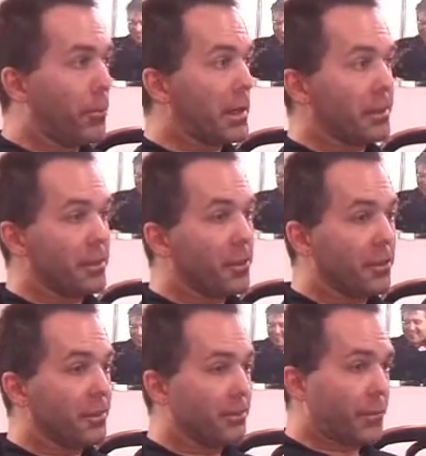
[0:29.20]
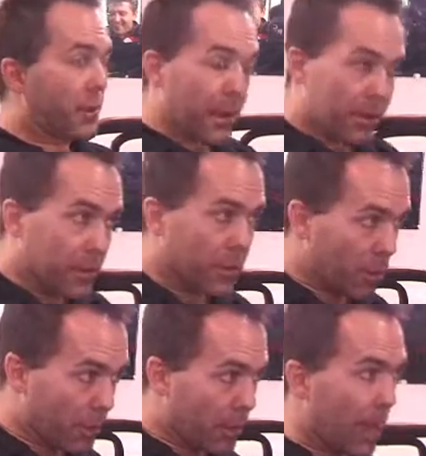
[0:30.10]
But they're never
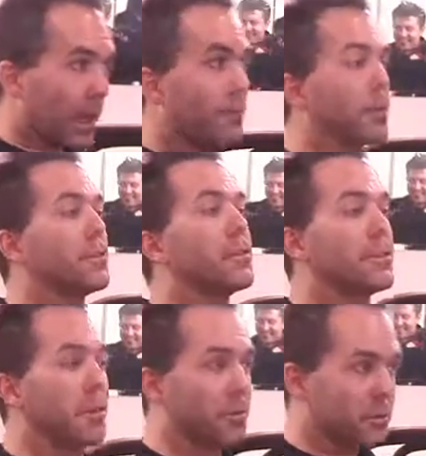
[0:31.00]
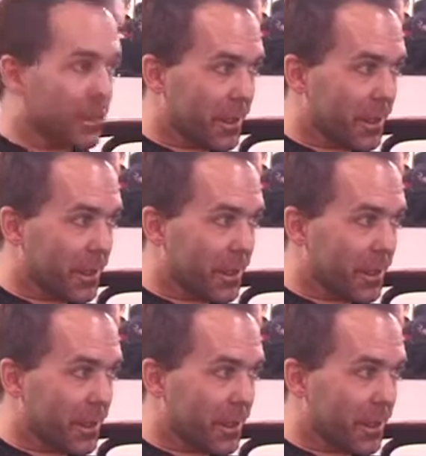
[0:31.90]
going to laugh if you don't